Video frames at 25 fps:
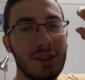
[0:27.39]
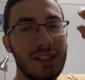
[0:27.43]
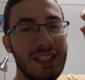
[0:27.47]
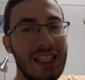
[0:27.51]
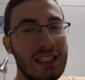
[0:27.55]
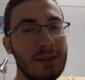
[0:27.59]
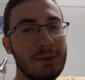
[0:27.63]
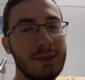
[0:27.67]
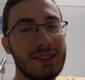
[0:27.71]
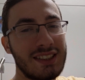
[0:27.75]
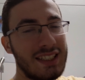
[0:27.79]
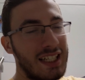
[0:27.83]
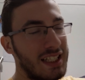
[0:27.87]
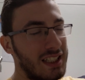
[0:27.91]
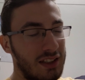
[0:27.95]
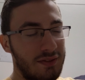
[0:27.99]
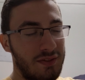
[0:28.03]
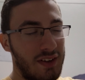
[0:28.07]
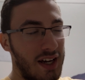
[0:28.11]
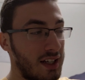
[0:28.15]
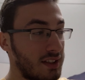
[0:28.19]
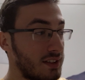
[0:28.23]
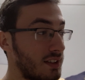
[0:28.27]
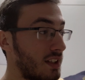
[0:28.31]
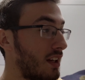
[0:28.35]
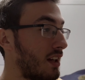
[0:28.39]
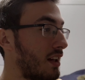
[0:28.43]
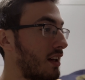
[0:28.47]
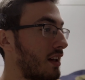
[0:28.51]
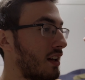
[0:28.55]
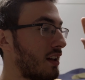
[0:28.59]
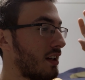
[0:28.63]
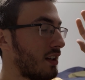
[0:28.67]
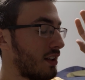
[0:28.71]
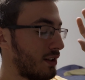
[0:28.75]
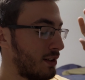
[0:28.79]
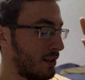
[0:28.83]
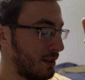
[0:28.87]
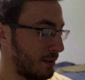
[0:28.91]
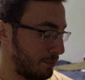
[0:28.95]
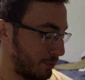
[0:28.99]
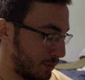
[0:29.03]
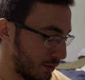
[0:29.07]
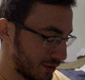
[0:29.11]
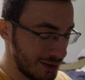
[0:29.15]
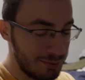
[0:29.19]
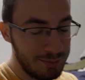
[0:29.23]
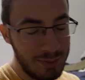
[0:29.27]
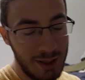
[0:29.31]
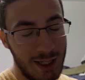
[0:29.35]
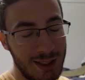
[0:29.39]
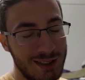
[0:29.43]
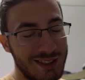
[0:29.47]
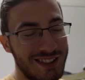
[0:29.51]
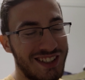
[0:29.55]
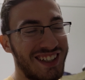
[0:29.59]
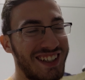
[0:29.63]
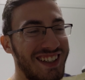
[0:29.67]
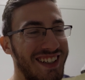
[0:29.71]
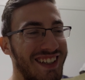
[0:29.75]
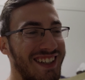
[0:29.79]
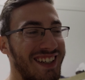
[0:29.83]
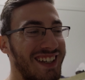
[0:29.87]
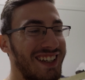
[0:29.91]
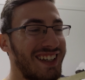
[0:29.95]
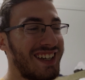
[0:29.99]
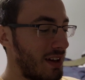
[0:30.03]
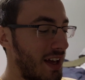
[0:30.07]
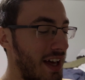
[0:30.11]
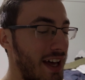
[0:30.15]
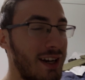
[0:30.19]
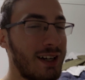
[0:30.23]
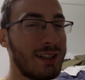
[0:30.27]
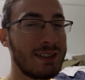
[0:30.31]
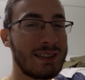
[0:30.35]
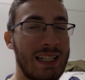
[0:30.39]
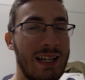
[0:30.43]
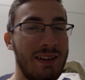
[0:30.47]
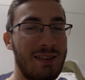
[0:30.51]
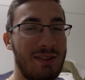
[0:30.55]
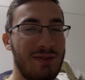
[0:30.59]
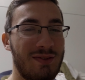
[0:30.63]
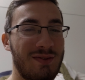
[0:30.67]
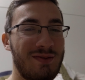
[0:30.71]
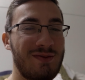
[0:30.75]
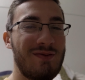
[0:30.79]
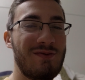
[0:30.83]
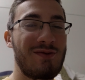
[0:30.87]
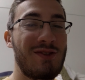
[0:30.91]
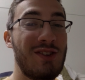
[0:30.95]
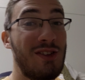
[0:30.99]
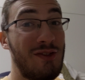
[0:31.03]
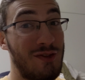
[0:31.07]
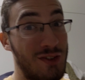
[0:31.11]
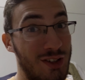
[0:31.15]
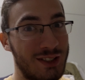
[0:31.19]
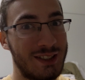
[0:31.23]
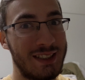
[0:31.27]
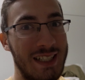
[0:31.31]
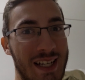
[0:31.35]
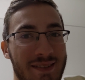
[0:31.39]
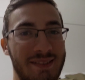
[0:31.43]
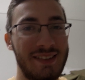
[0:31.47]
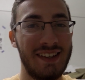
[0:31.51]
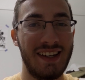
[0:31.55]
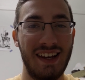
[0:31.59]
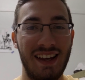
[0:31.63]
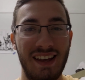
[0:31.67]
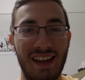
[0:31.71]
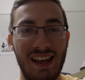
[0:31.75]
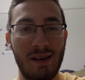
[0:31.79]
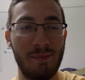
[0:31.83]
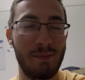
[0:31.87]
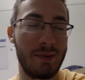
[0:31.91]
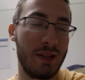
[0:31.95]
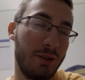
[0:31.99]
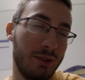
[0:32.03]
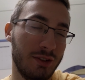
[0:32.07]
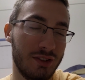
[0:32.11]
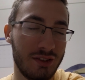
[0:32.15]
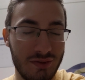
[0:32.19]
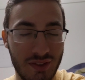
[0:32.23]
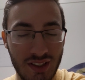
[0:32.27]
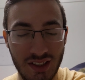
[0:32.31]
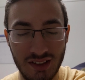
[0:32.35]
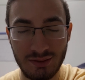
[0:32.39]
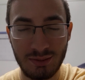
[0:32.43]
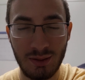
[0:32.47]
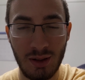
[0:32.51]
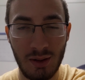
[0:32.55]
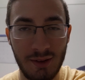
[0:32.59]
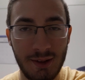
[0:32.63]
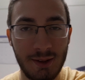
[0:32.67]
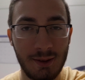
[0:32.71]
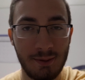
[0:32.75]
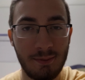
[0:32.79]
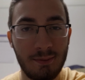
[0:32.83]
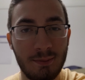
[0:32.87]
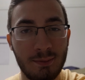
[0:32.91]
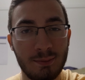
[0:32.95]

But that's beside the fact. Gonna uh, put some pants on, head outside for the first time today, and meet with some friends probably.